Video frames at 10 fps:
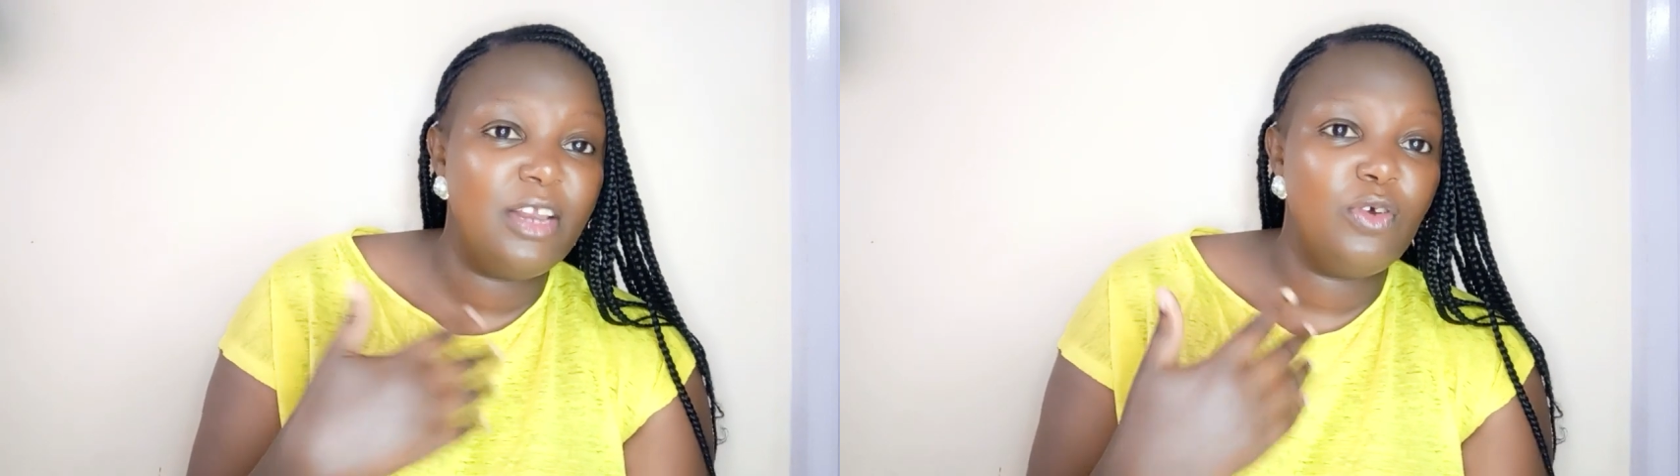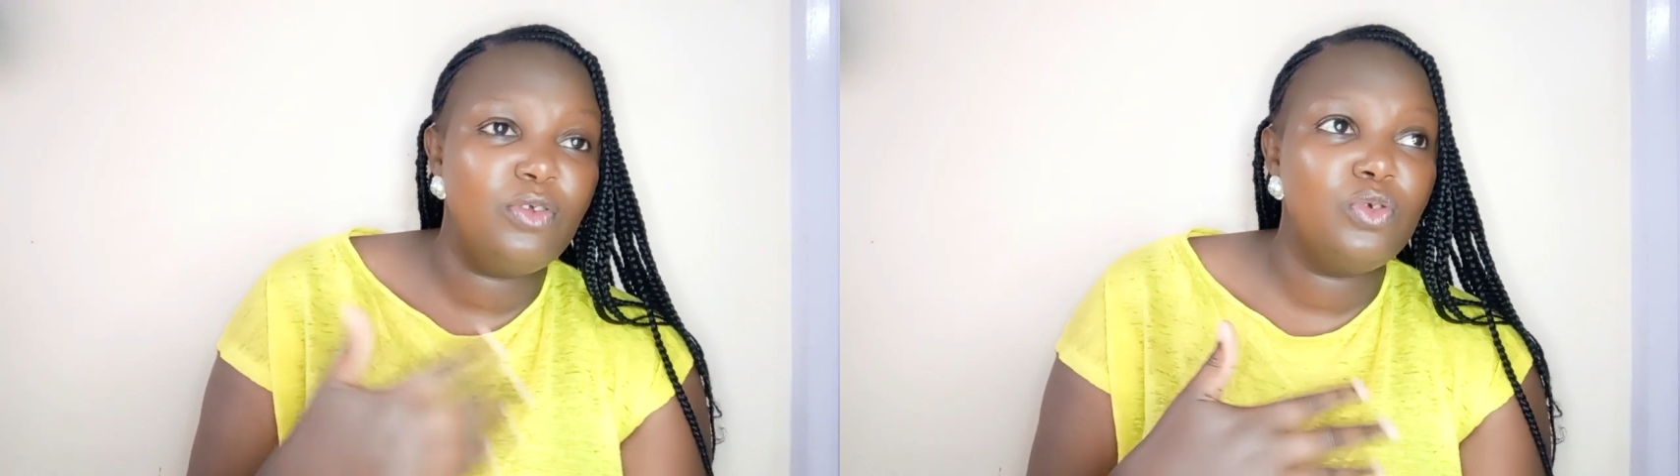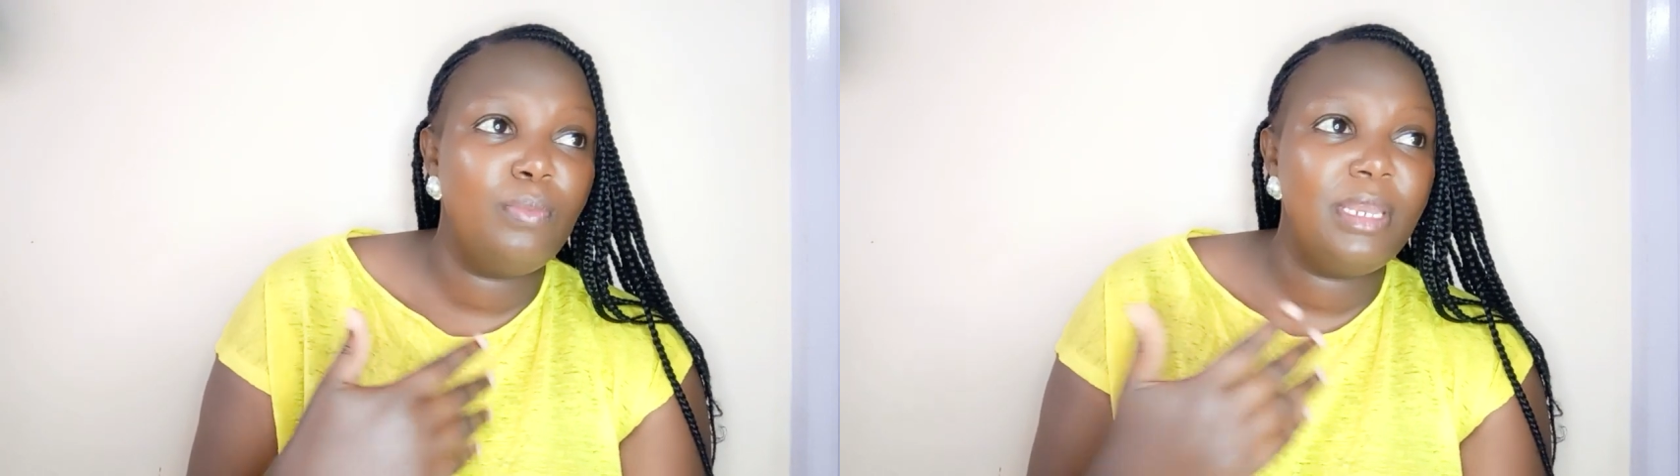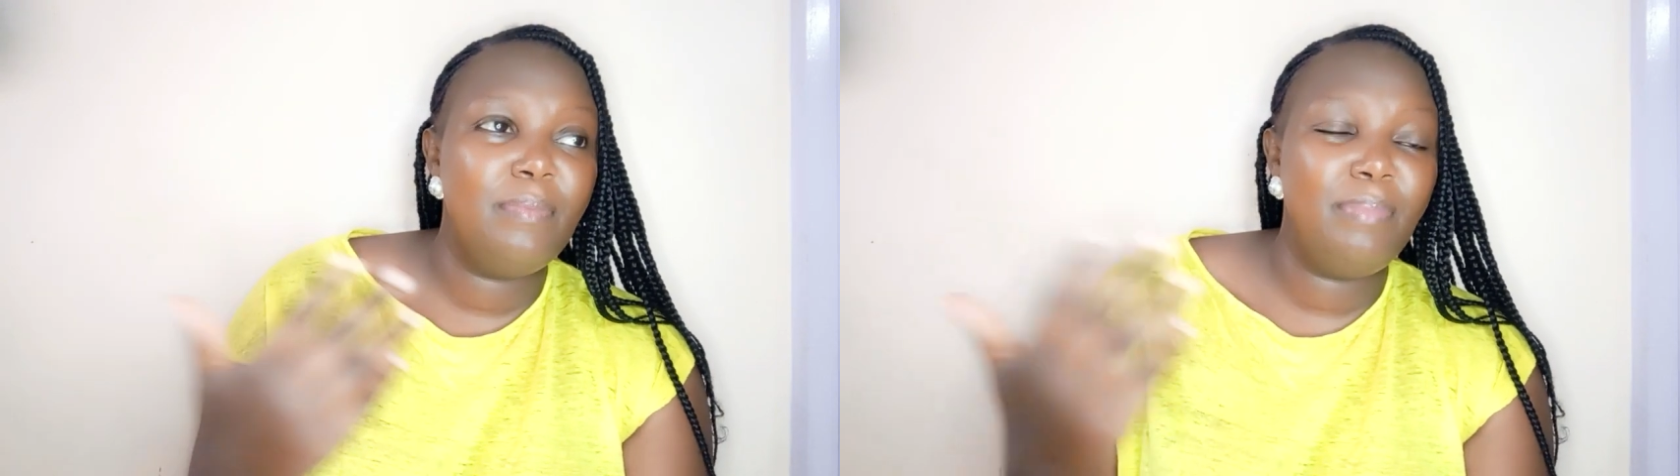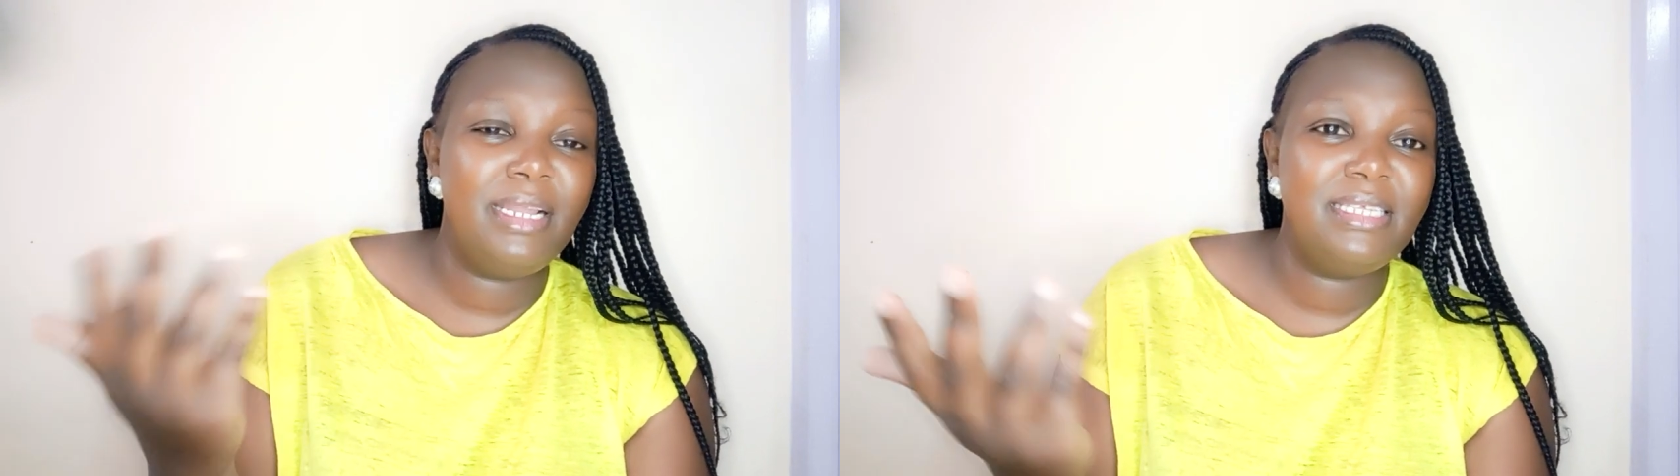I know so
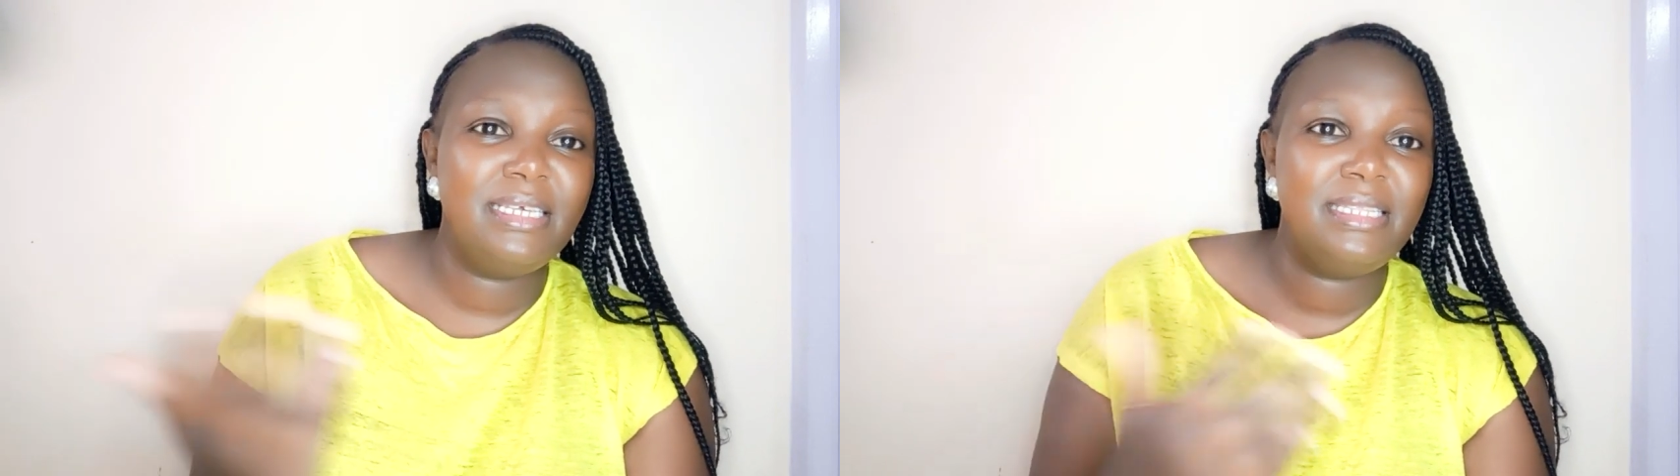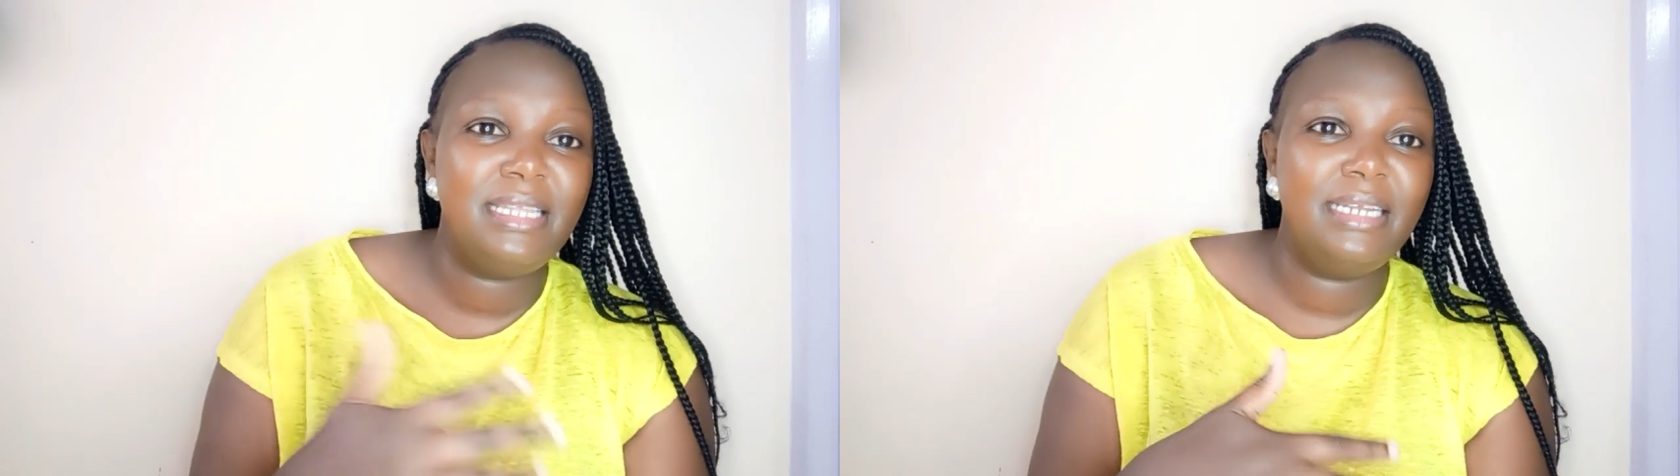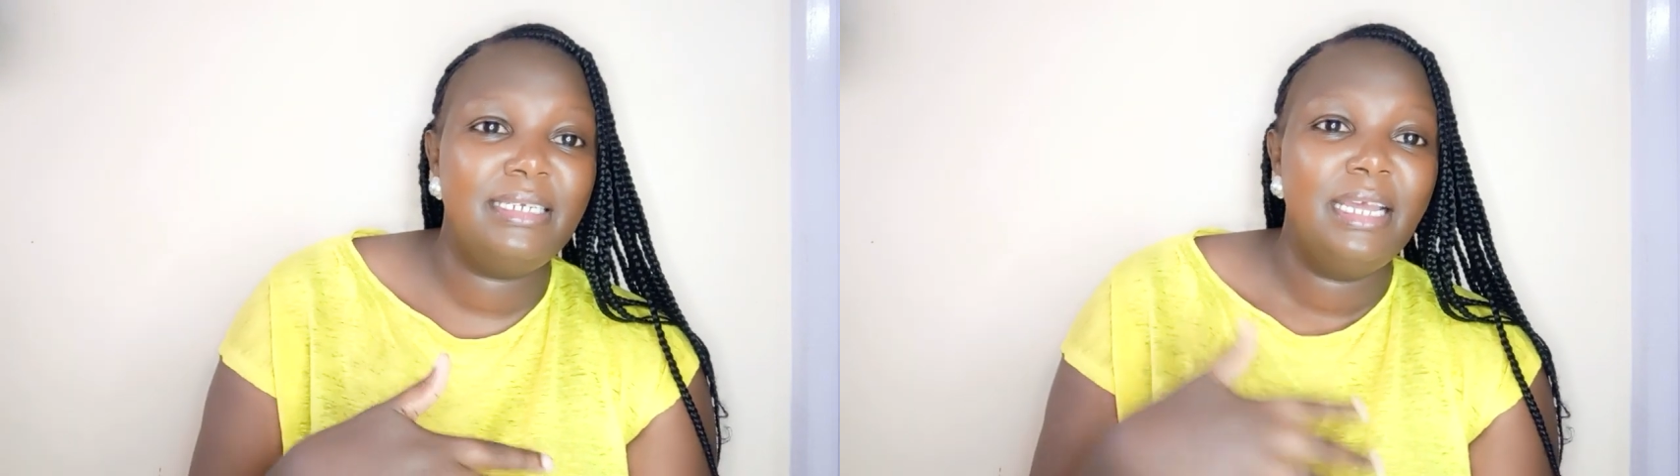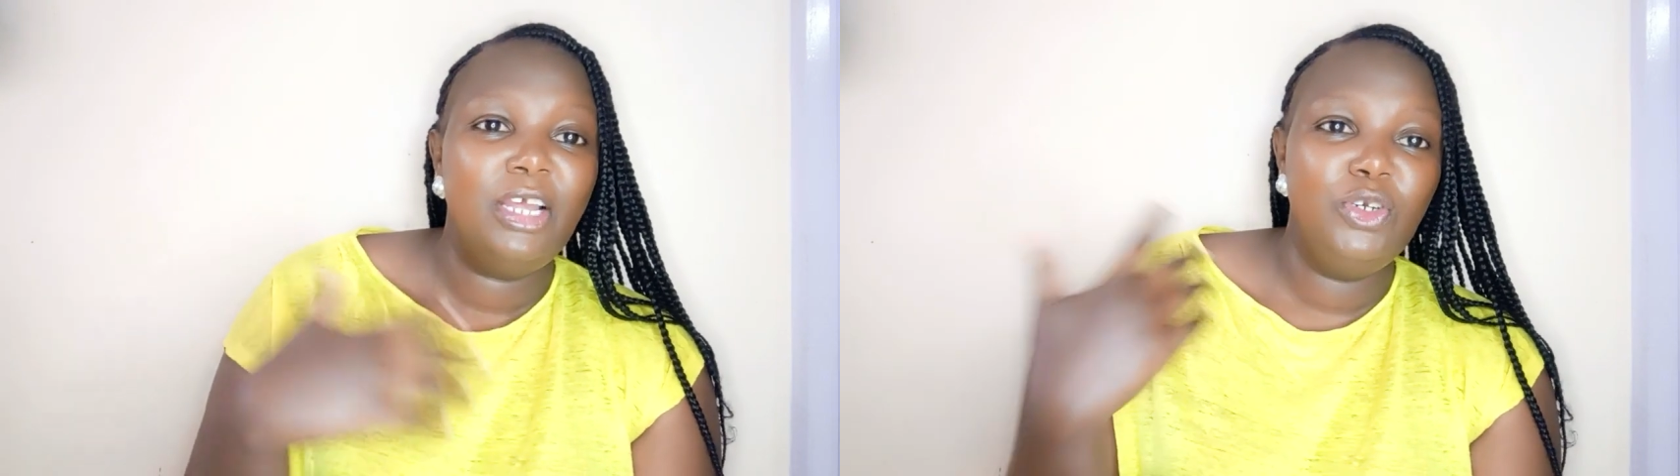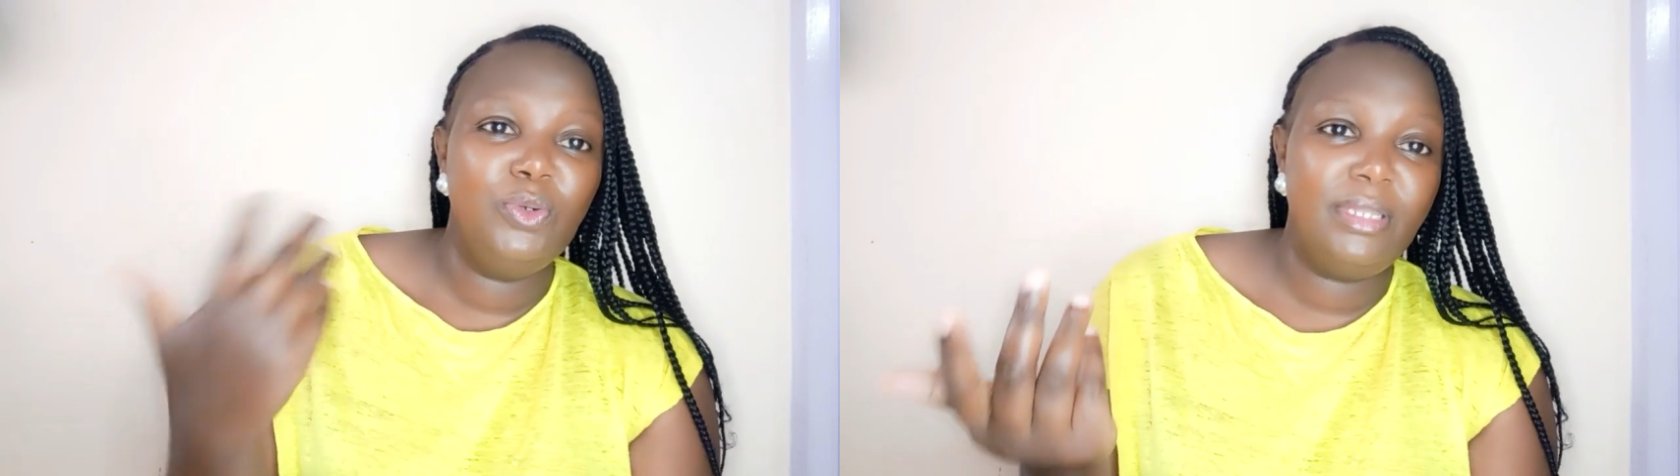many places that
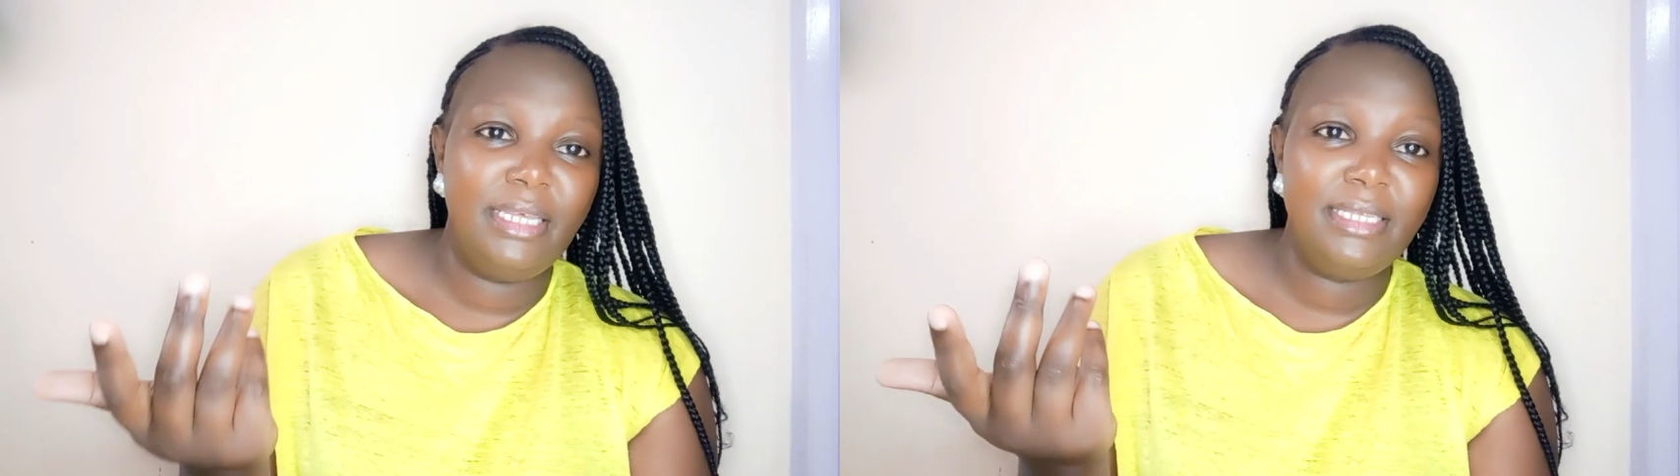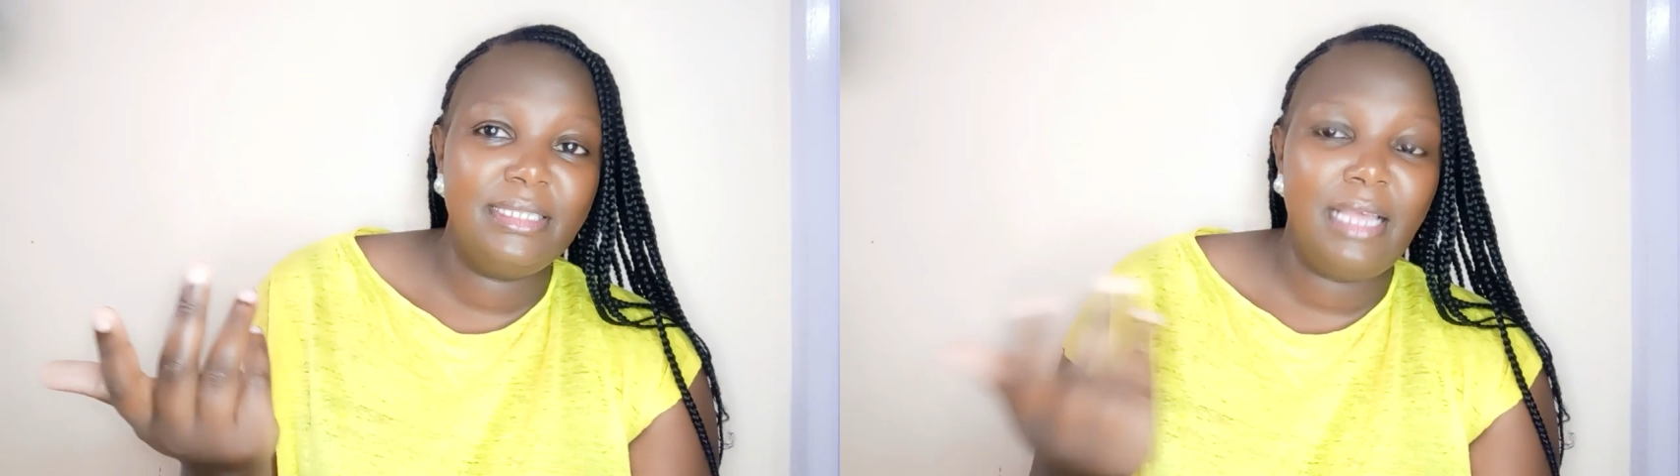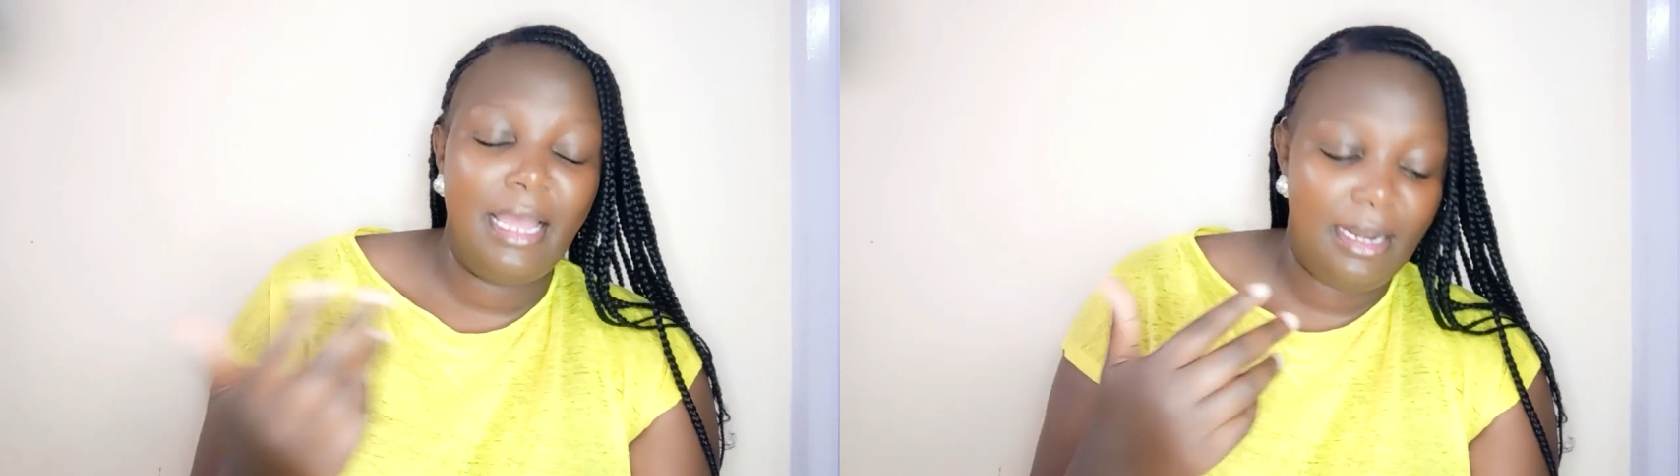do this,